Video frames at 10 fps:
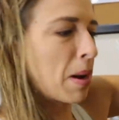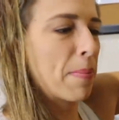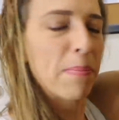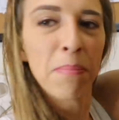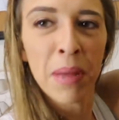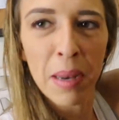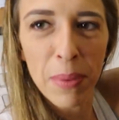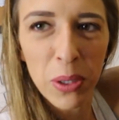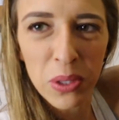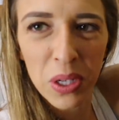my mini
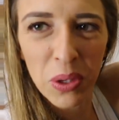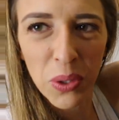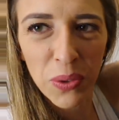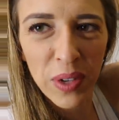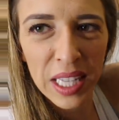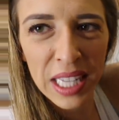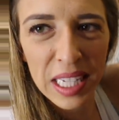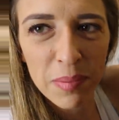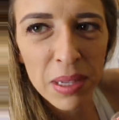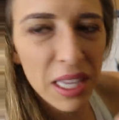post-it notes would fit in
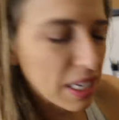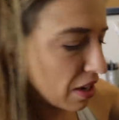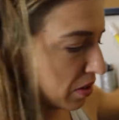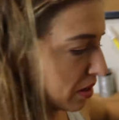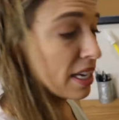this, but they don't.